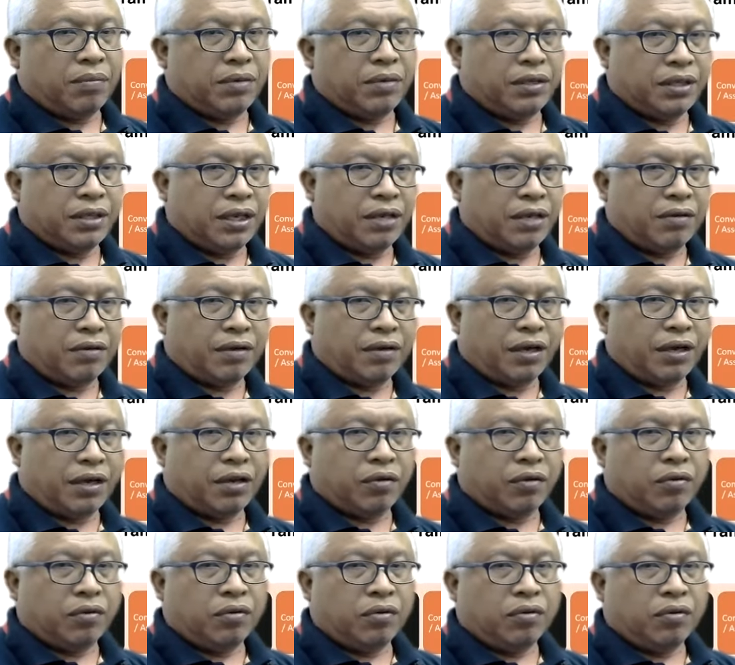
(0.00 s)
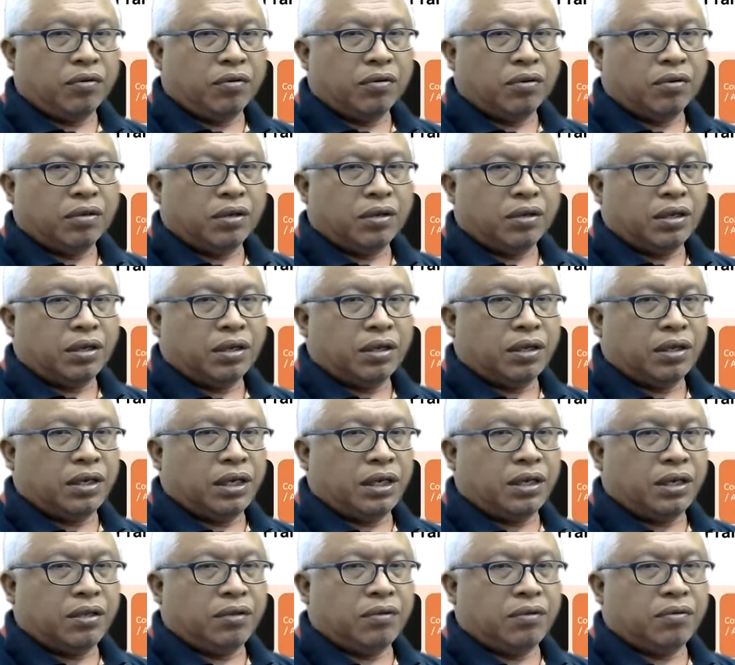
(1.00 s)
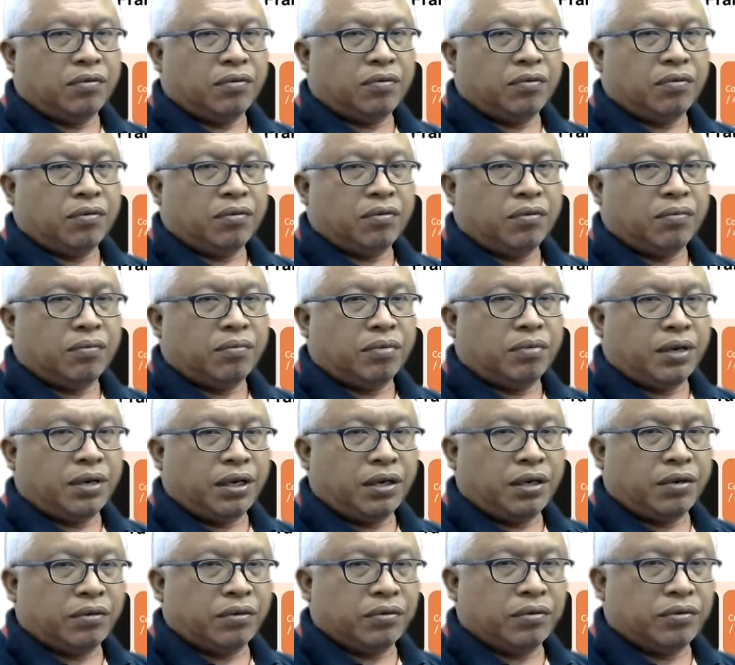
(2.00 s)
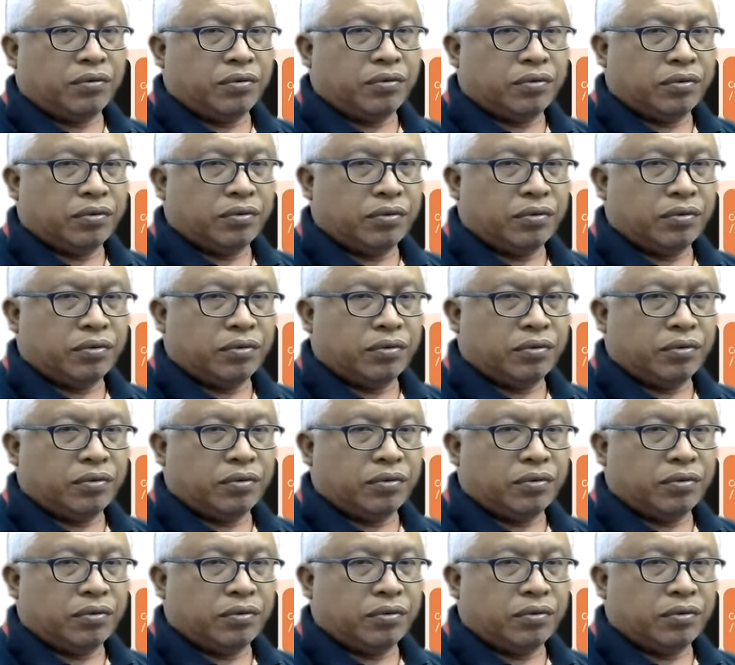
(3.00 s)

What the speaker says: state or ICAO, need to bring those